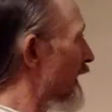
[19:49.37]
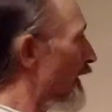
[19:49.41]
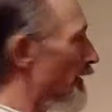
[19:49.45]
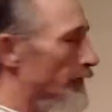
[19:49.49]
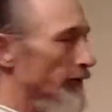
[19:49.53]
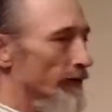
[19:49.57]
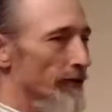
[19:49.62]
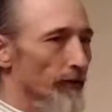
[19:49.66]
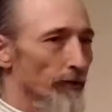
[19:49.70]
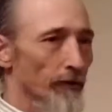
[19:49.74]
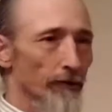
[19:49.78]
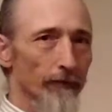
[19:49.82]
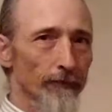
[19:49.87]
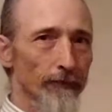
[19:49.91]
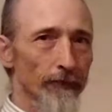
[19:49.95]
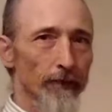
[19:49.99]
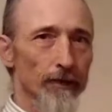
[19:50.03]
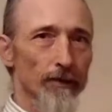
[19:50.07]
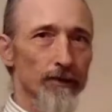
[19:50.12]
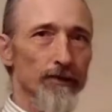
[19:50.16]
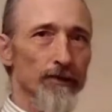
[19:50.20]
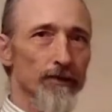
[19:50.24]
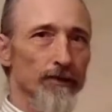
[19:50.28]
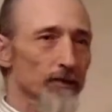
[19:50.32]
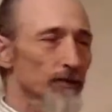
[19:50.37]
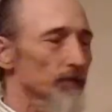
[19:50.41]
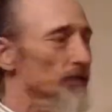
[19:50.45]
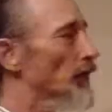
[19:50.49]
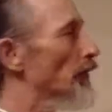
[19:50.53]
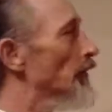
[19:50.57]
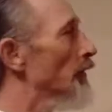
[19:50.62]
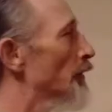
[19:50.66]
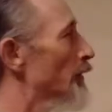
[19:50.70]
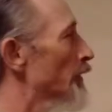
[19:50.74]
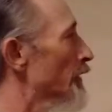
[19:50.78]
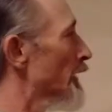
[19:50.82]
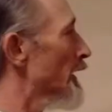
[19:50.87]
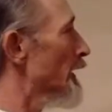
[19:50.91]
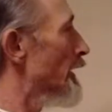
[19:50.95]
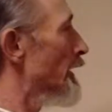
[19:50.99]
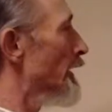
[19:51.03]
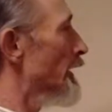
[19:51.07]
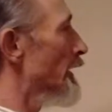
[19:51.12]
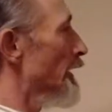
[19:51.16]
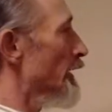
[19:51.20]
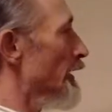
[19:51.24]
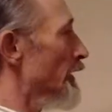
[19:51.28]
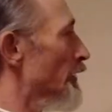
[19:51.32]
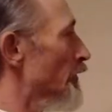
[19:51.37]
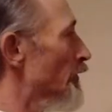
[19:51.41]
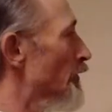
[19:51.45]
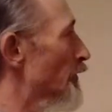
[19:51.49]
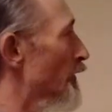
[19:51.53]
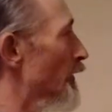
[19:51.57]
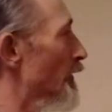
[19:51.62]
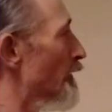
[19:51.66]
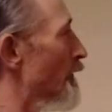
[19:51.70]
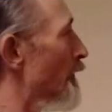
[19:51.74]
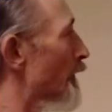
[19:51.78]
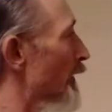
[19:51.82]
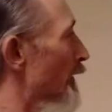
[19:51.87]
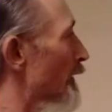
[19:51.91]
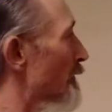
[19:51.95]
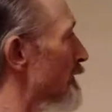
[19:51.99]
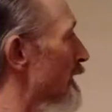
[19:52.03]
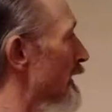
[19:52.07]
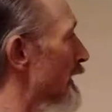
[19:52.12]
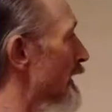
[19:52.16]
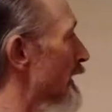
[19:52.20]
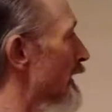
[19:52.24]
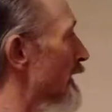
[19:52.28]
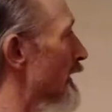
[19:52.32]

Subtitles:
the universe so uniformly